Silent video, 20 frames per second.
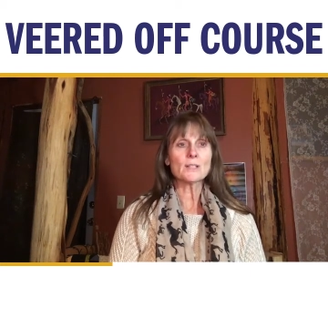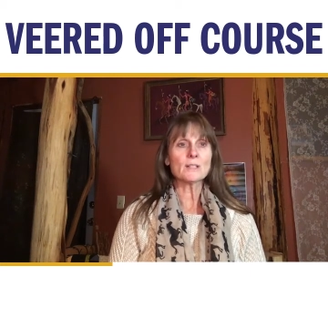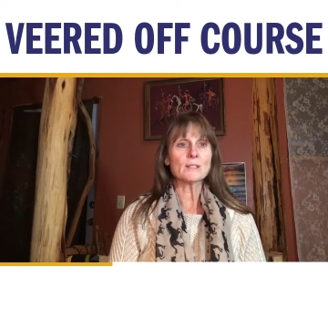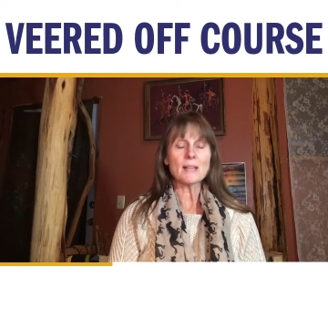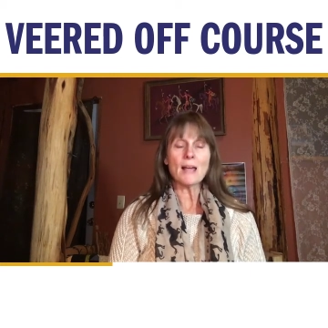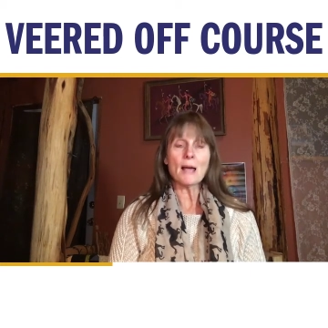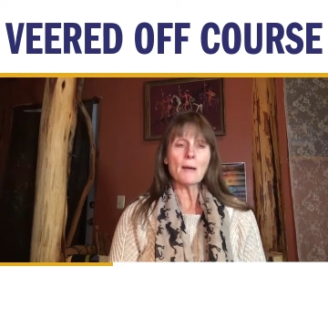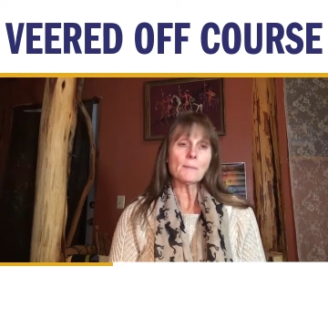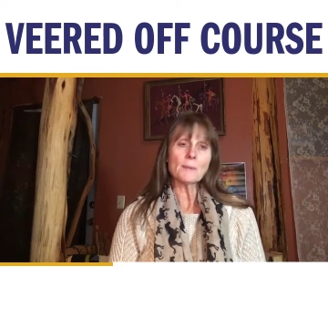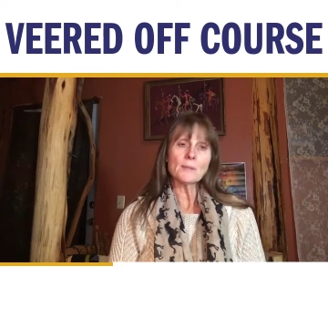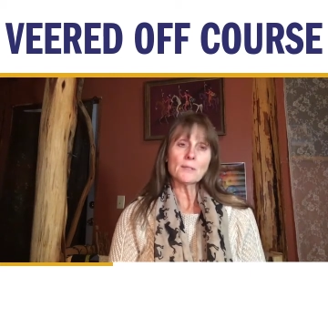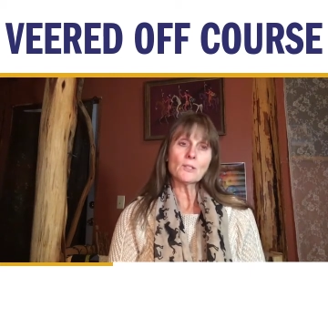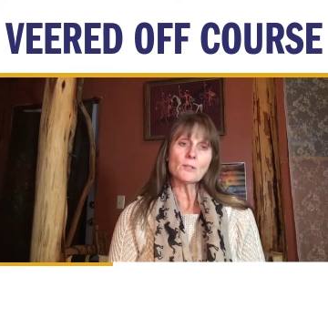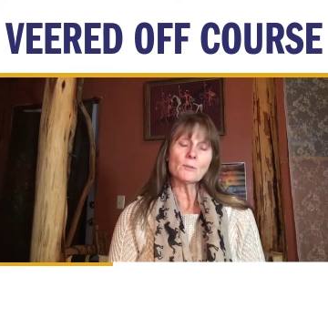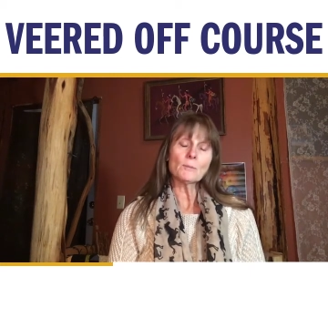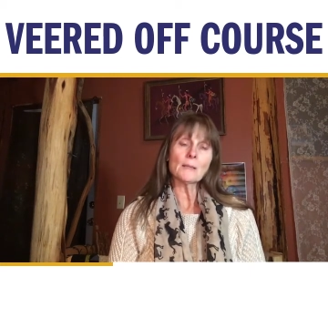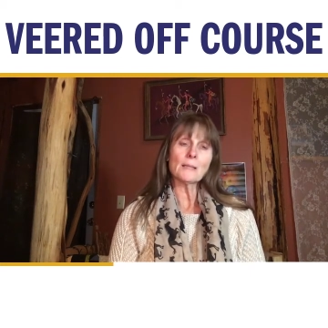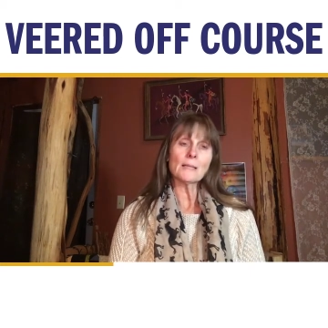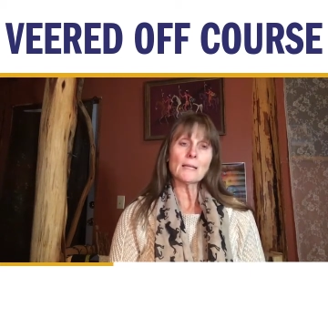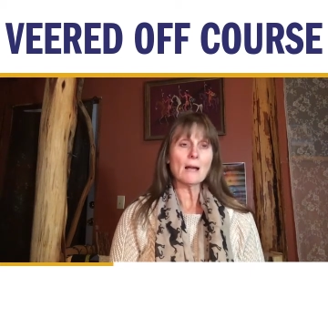it's happened to
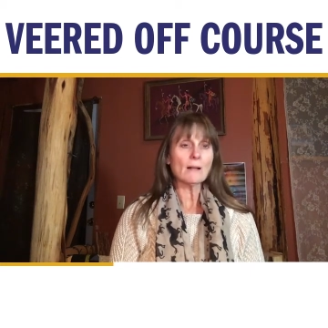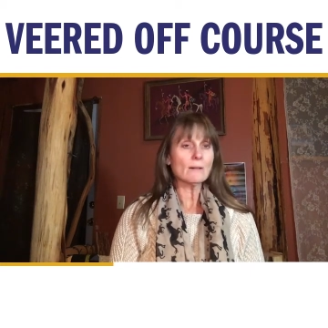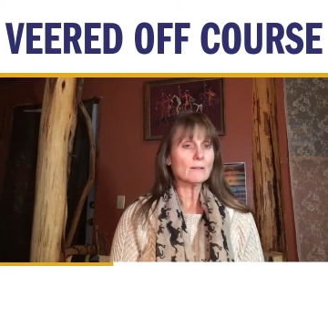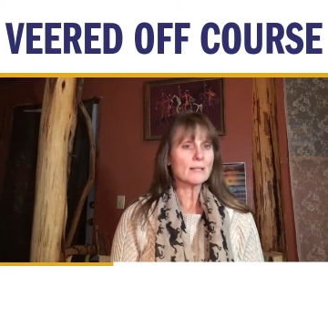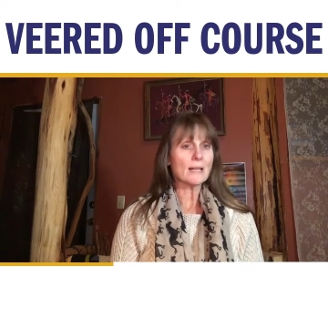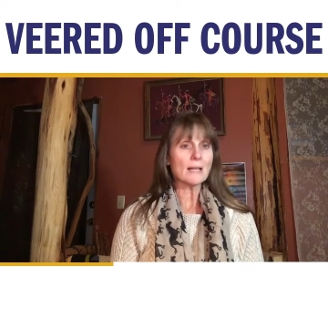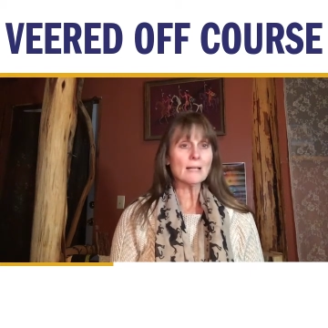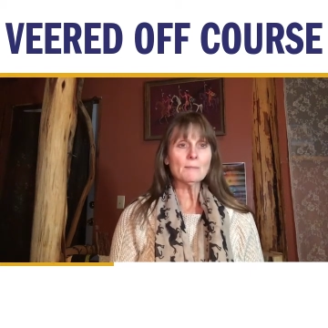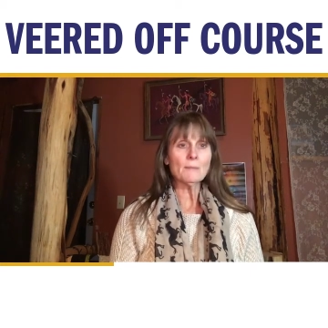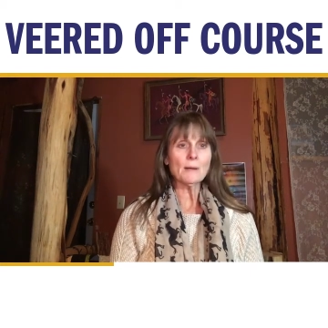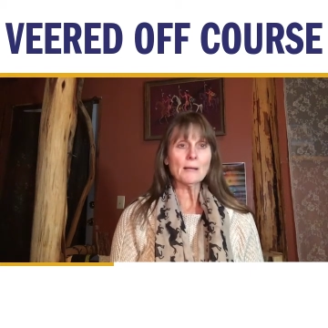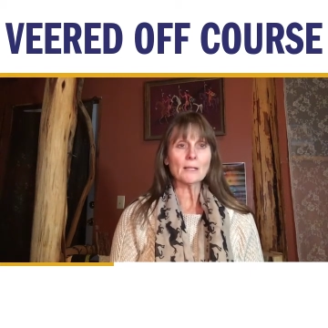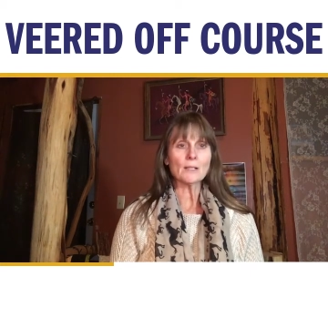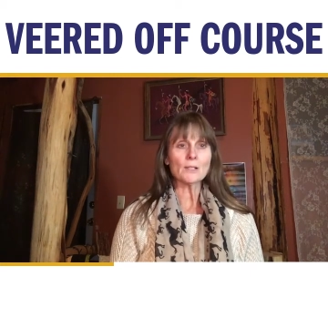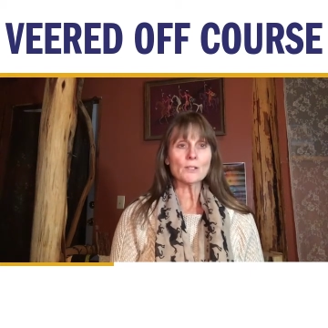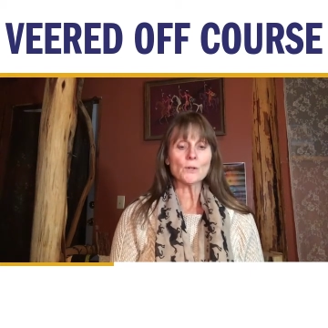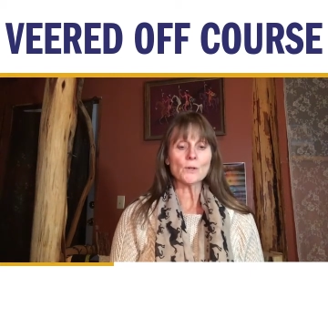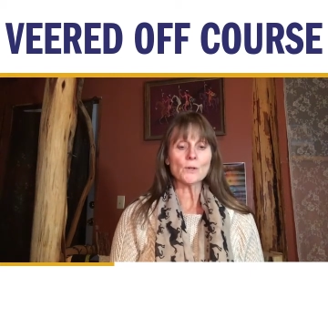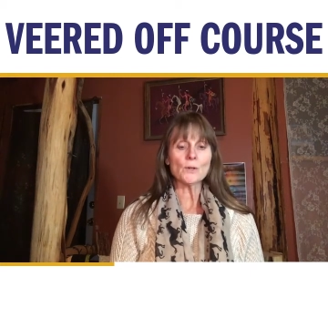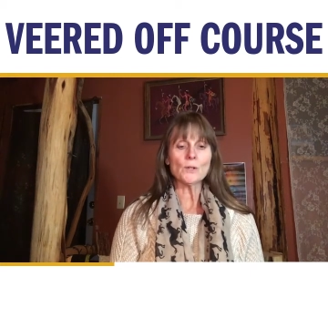me outside of my
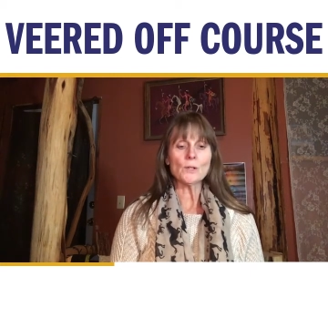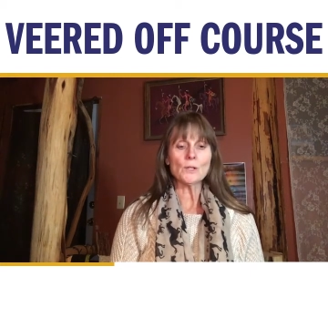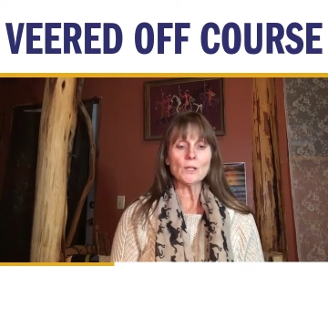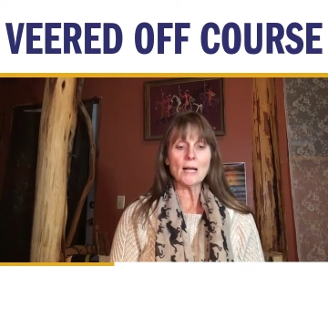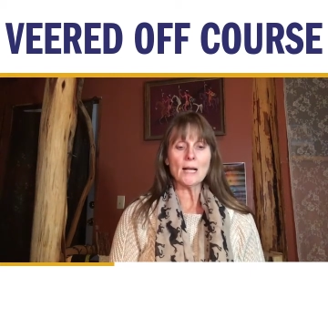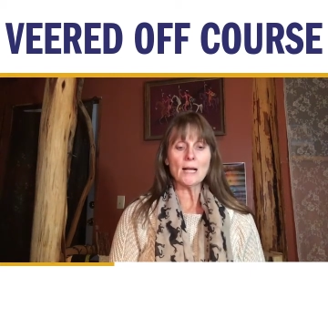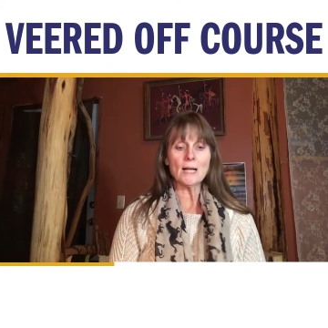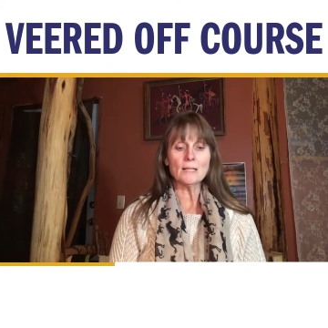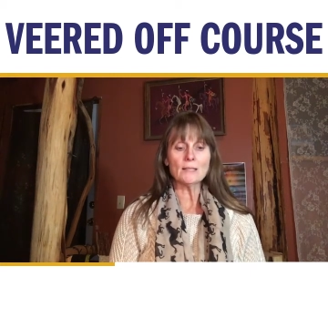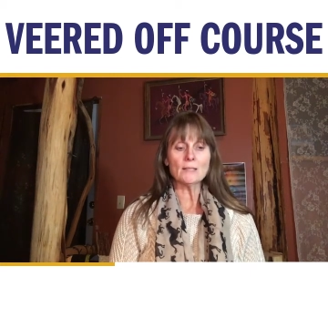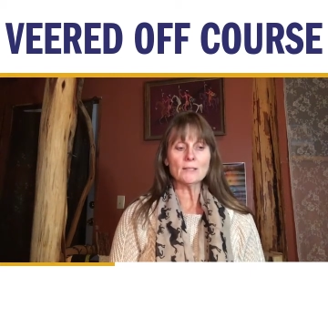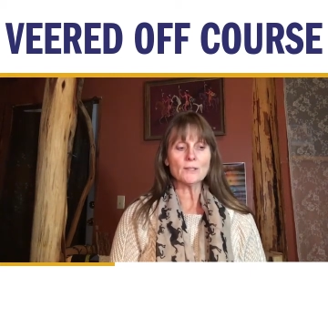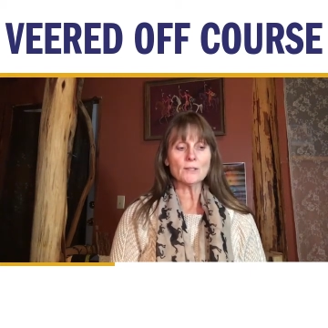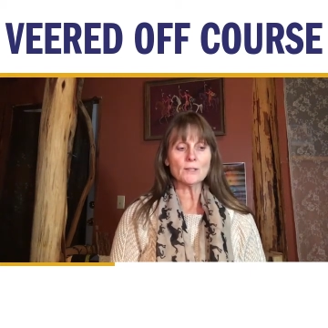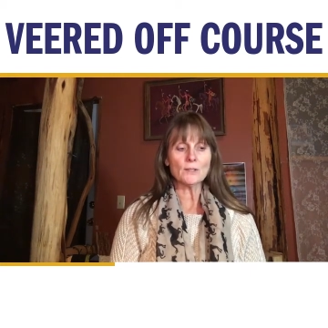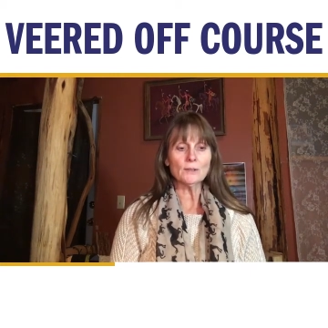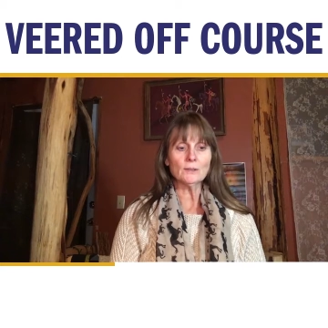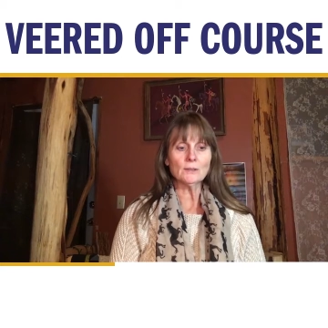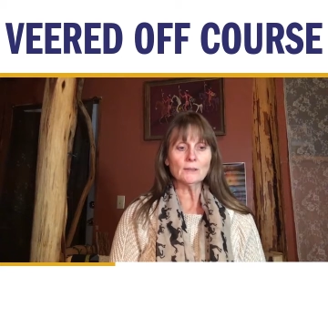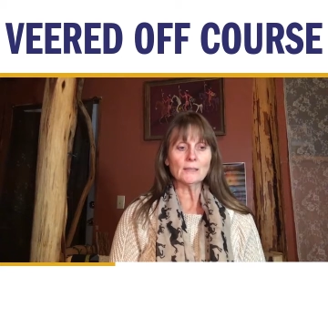control, and
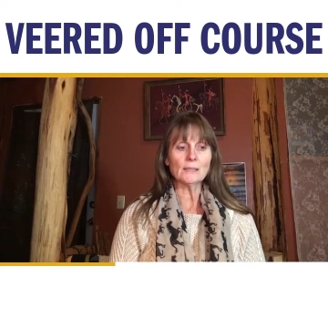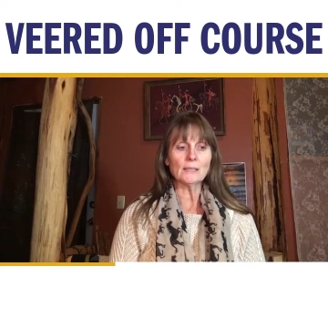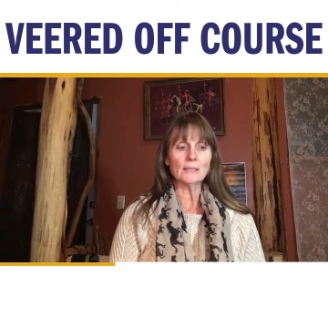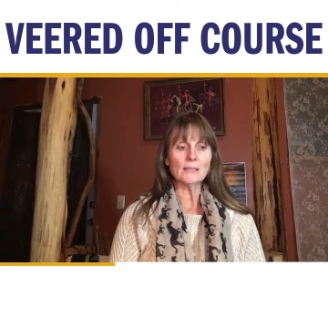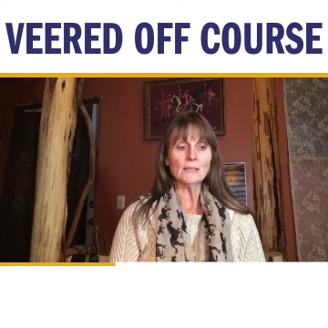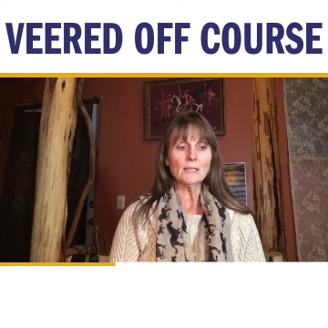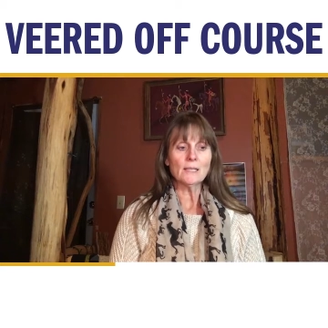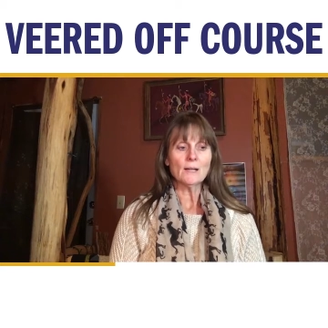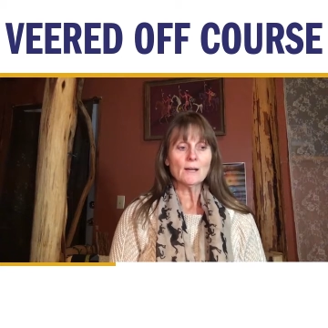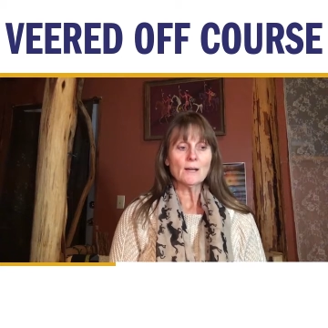certainly